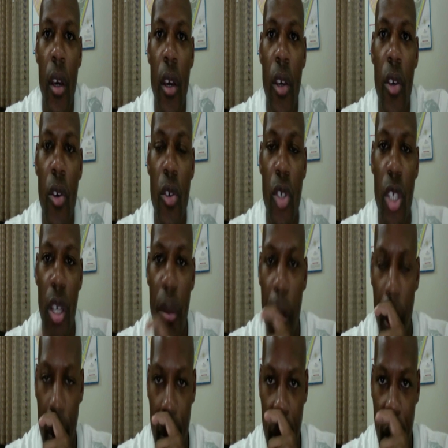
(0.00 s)
your
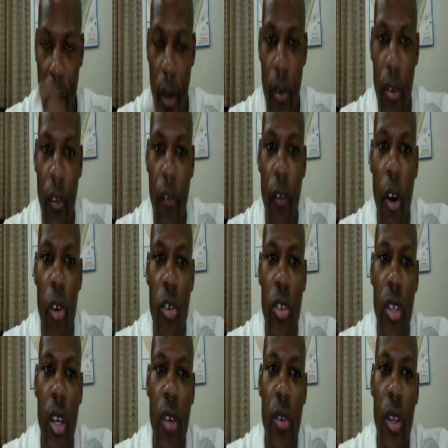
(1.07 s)
Gmail account, the first
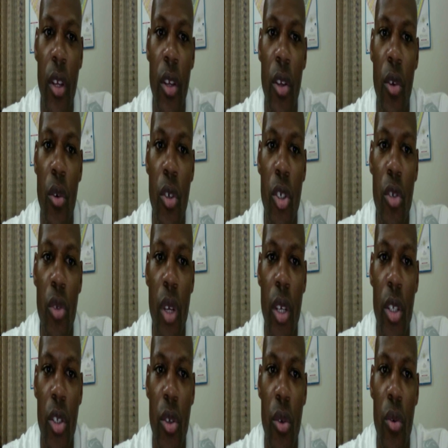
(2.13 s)
thing you need to do is you
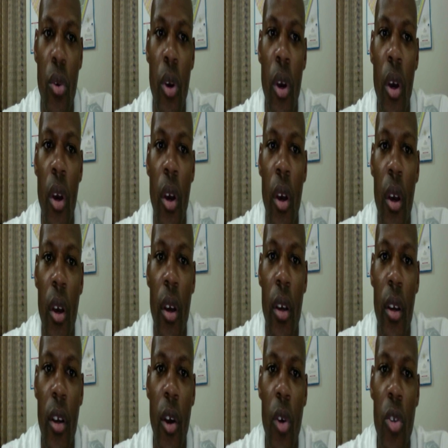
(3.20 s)
need to
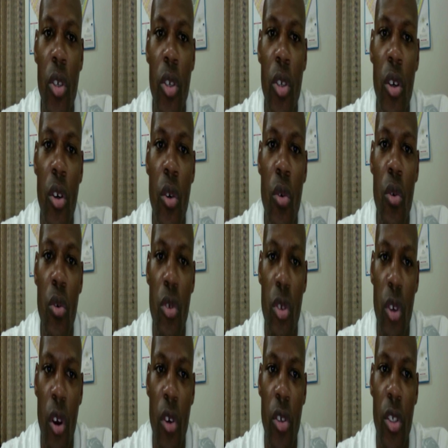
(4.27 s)
go to Google
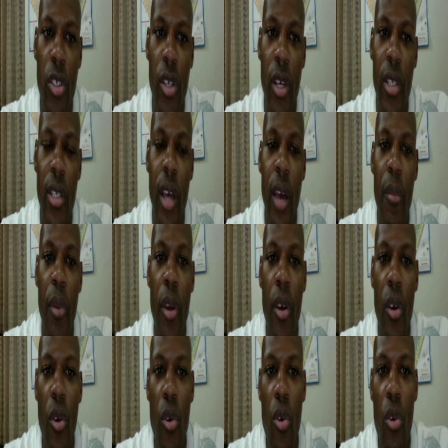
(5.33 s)
search and type in
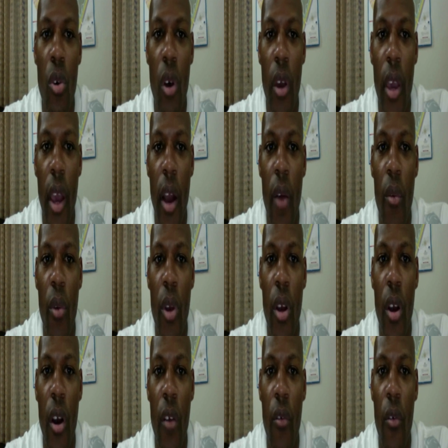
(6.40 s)
Google account
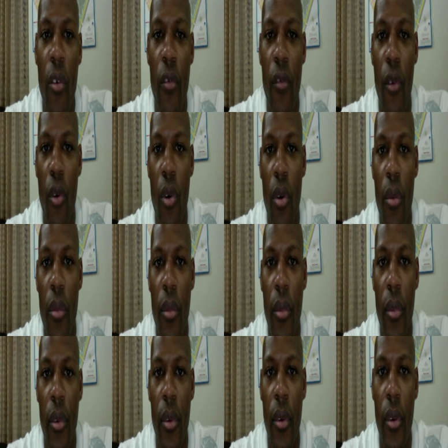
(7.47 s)
recovery form,
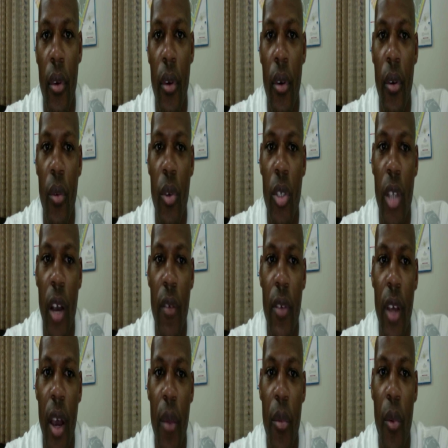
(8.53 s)
which I've
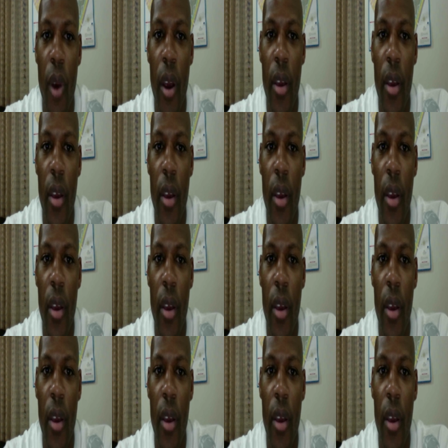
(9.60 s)
typed right